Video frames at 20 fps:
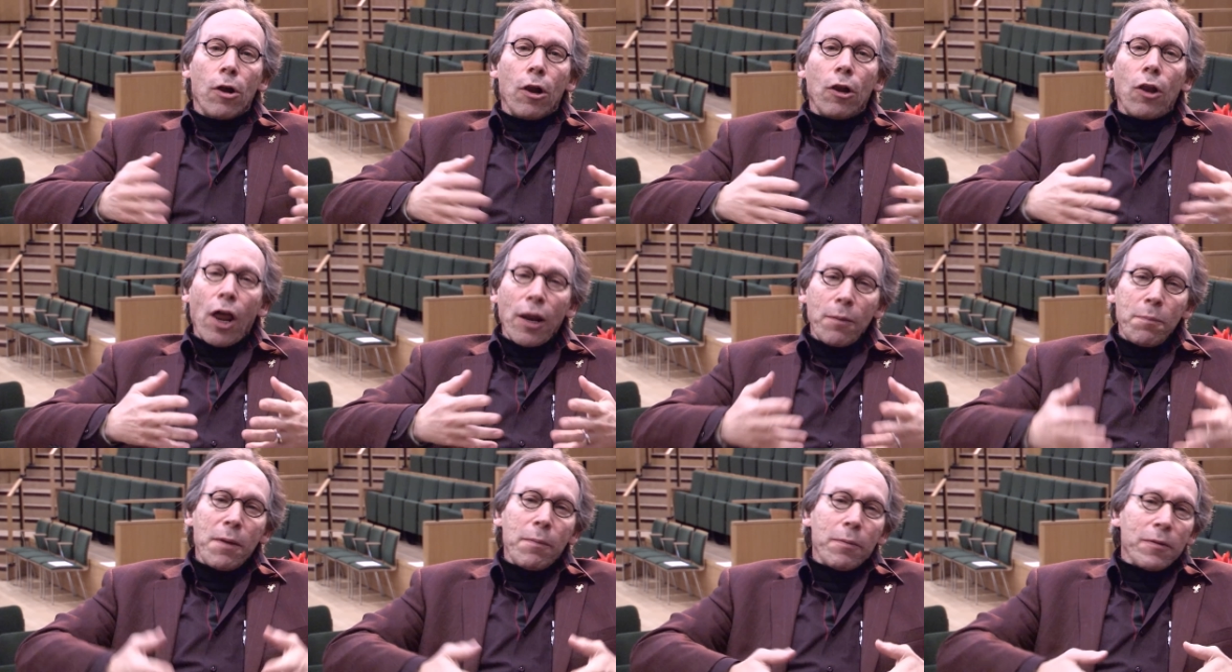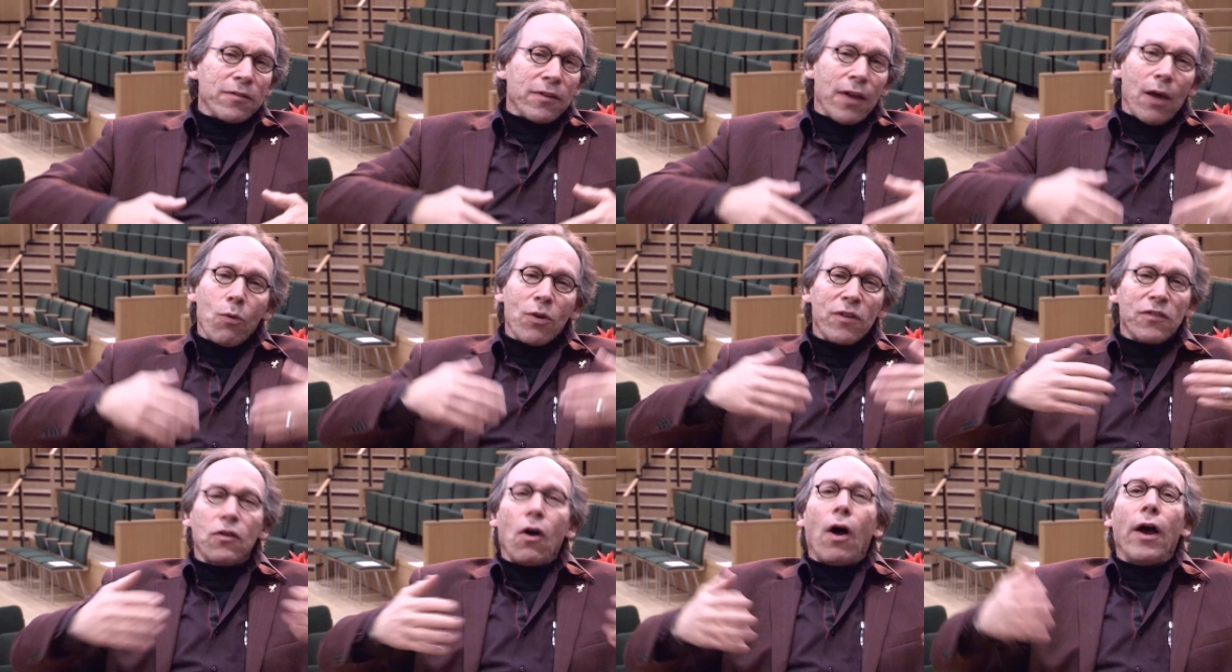A lot of people say,
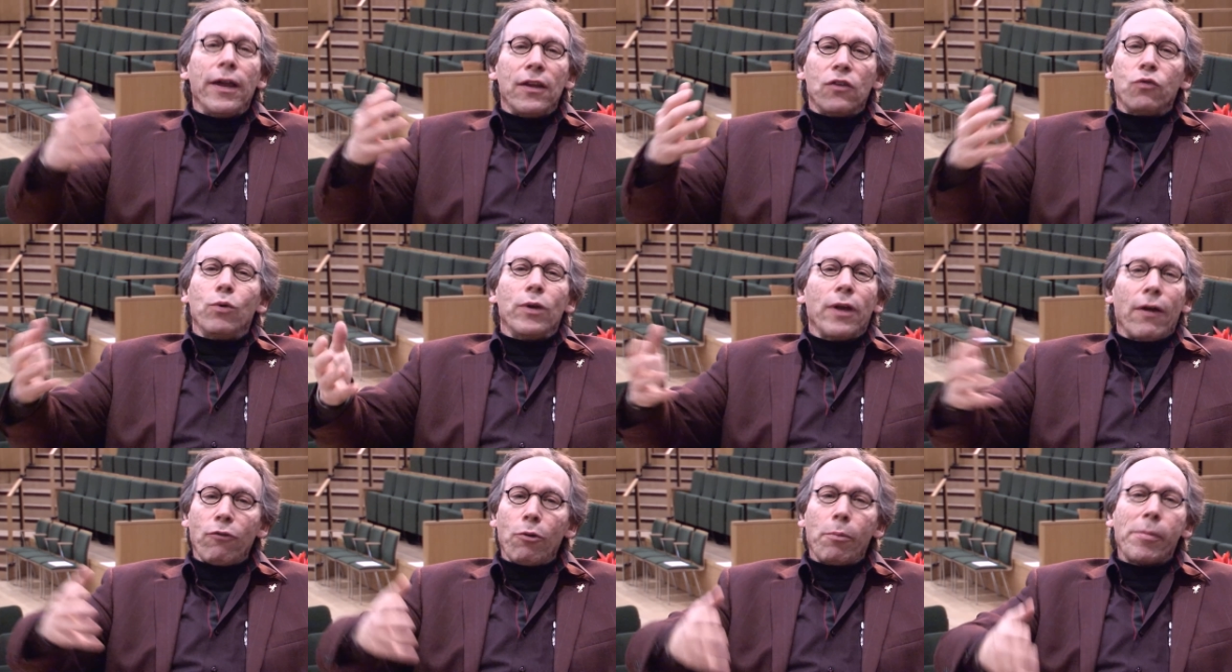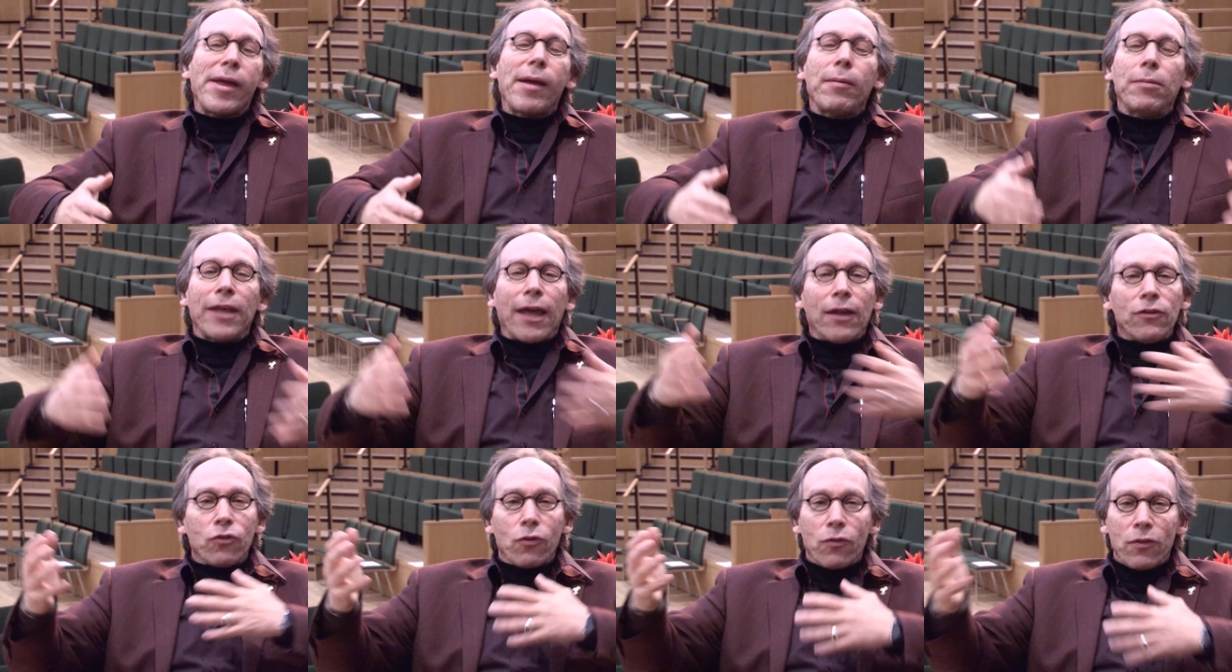well, science will never be able to
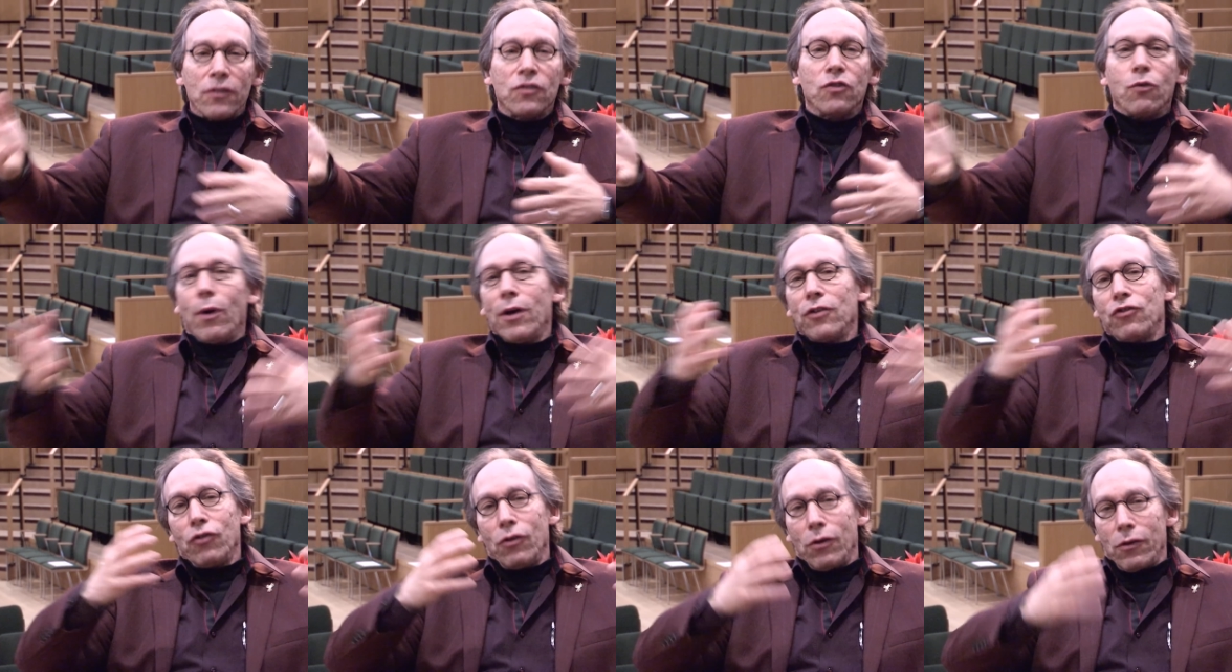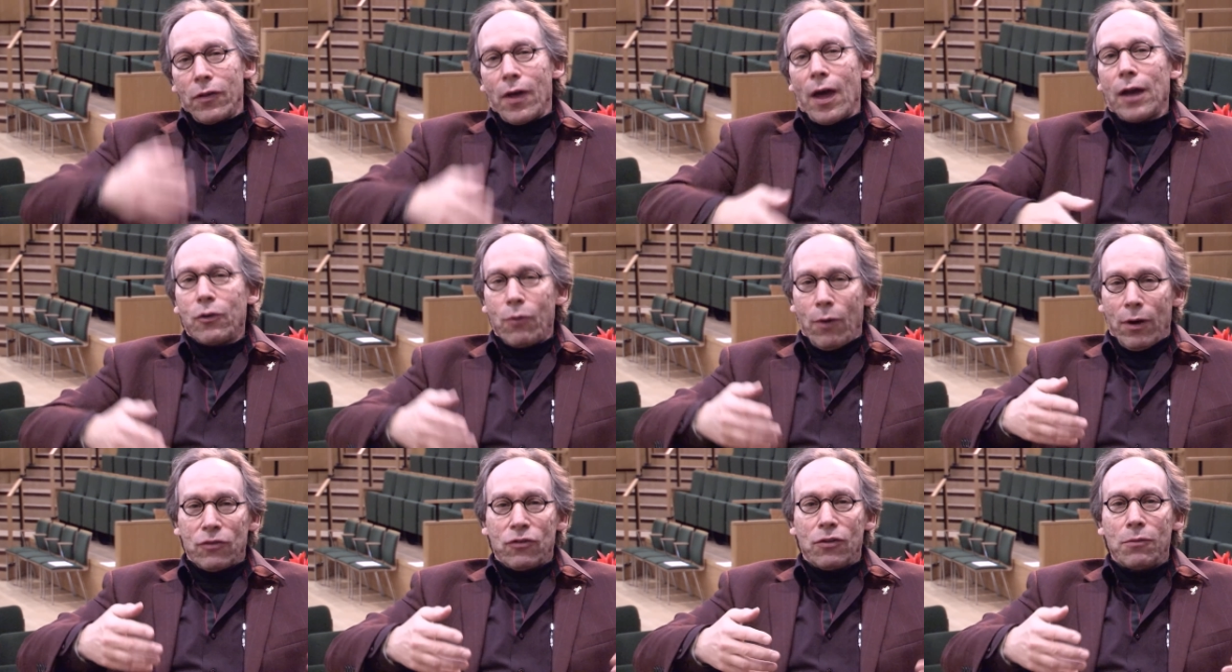answer this question or that
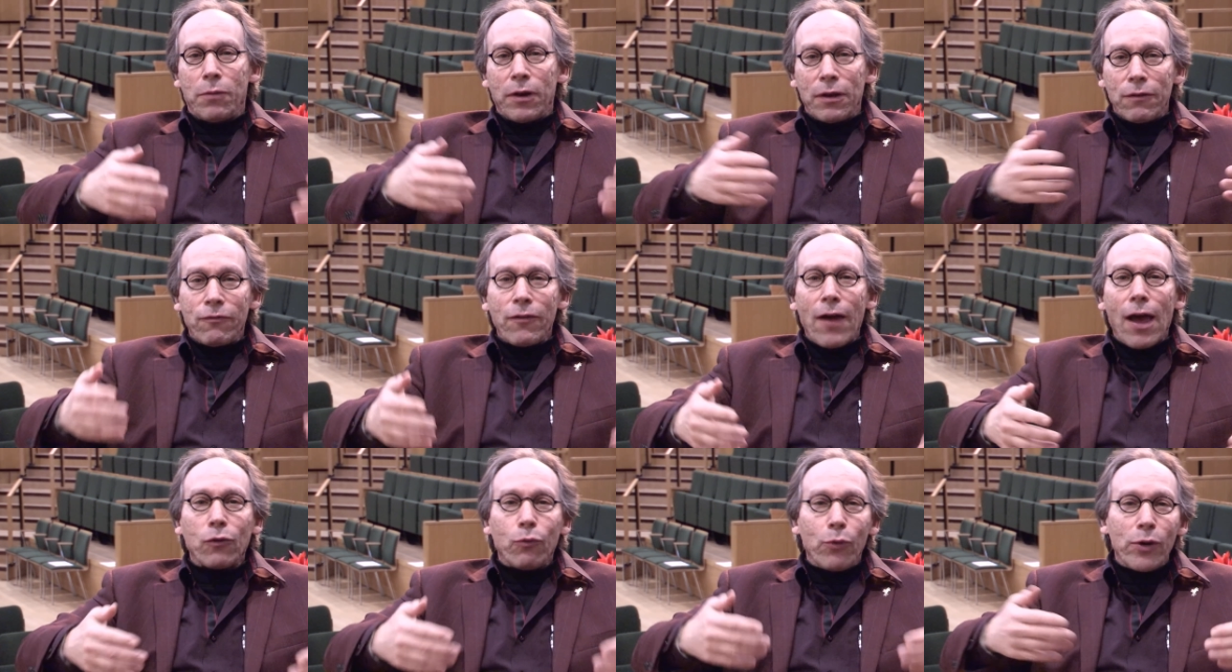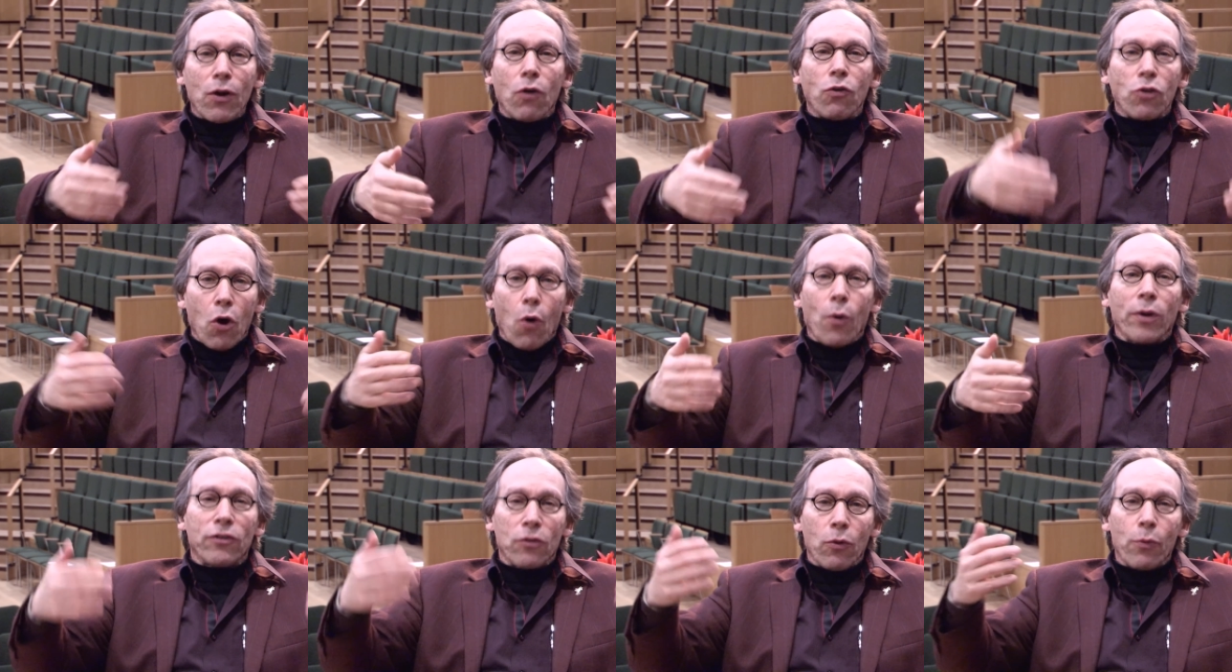question, but in fact, we don't
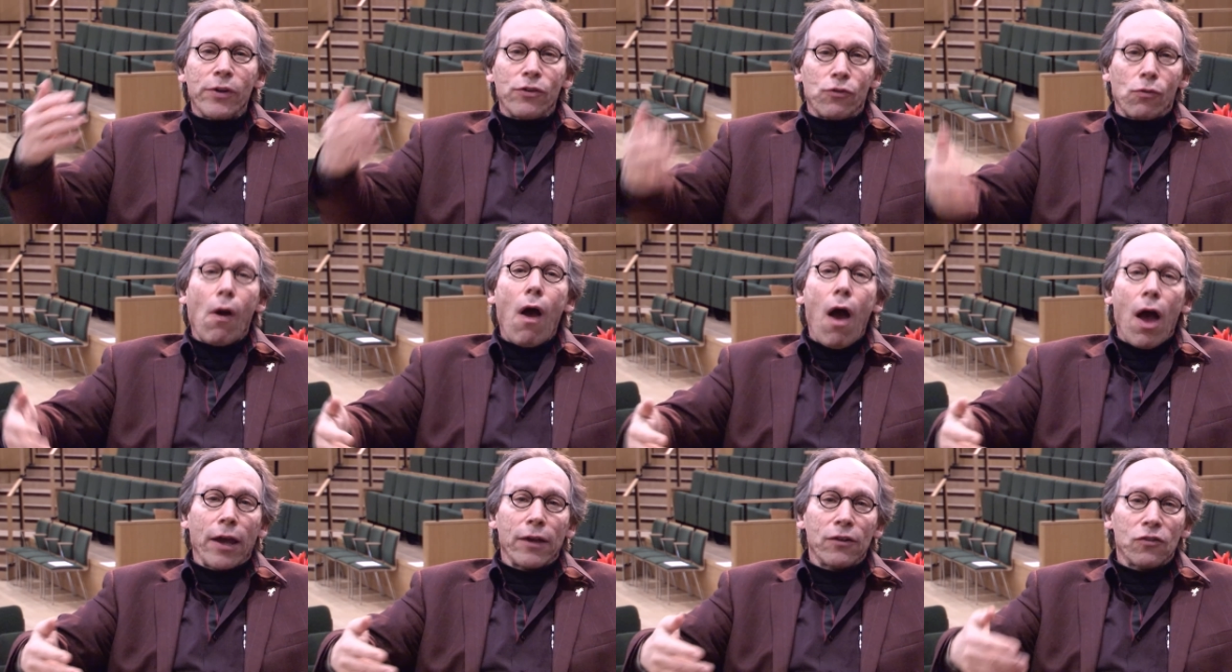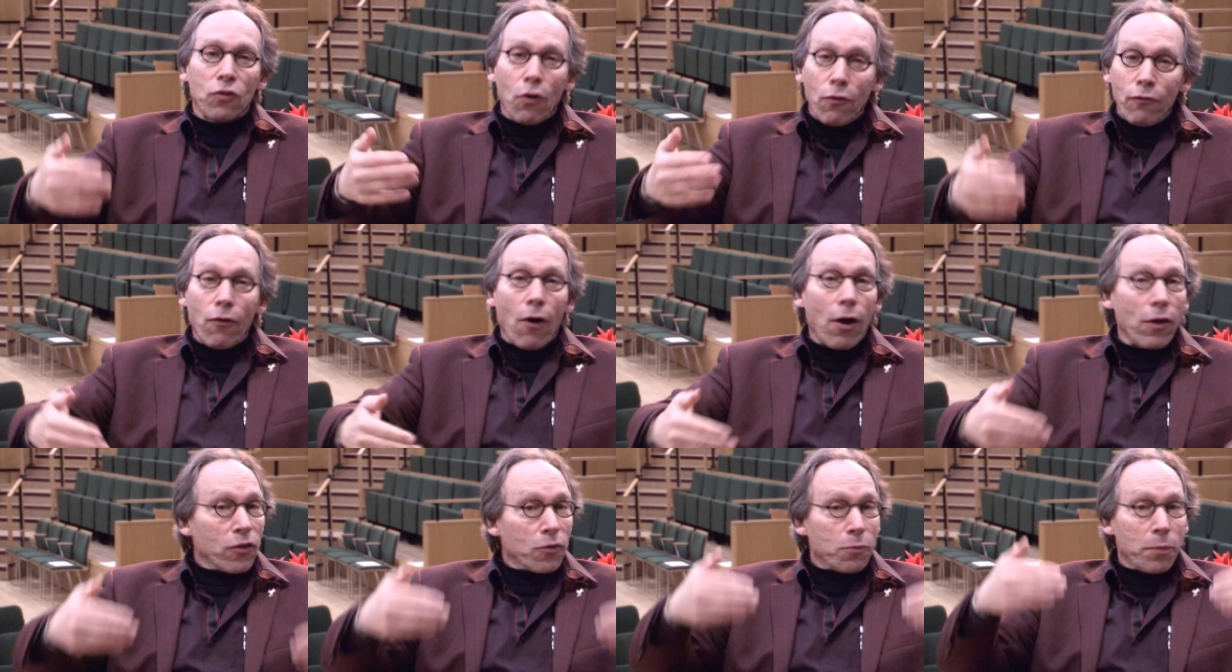know until we try. So
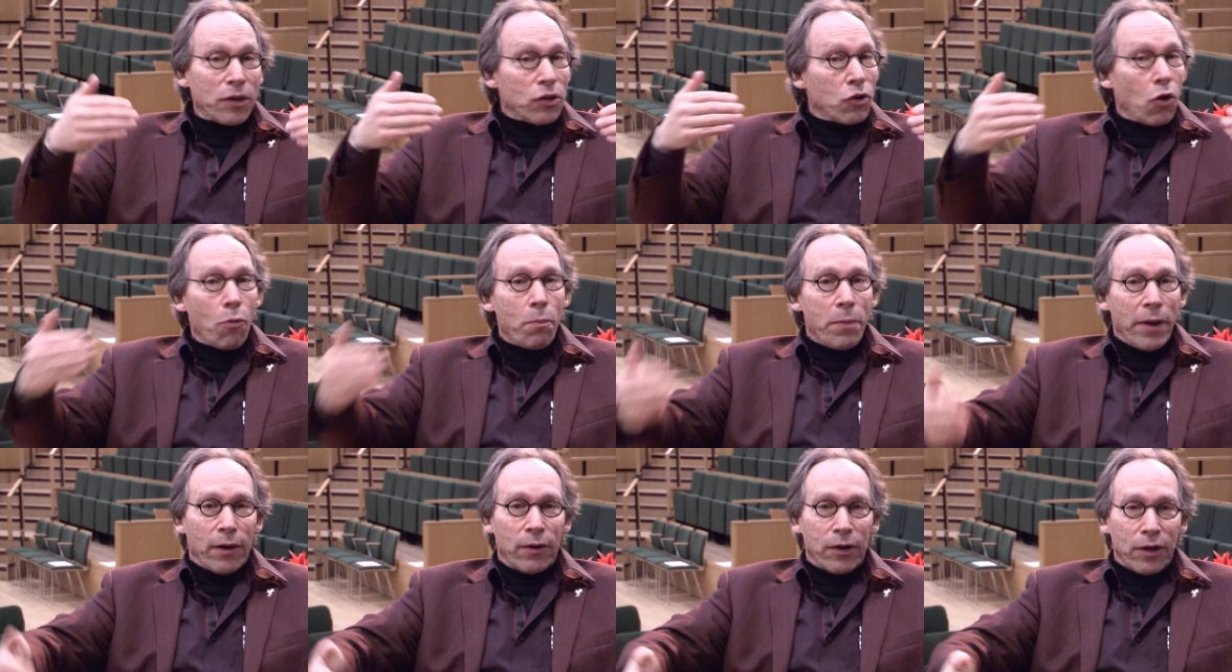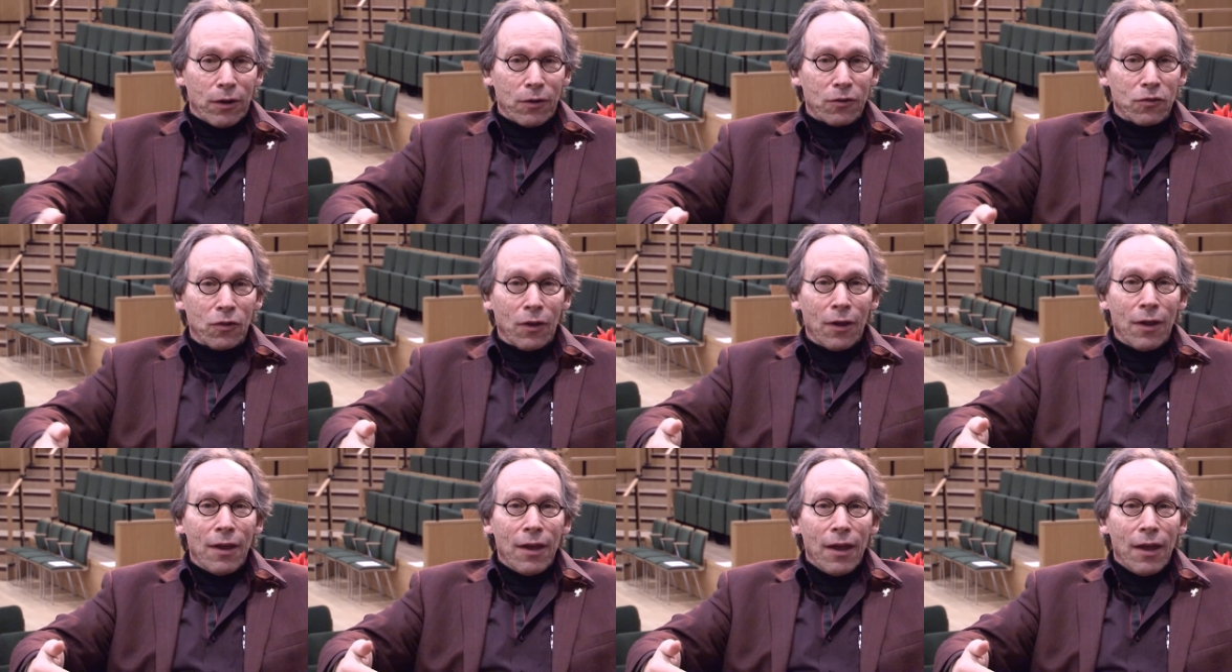far, there's been no barriers.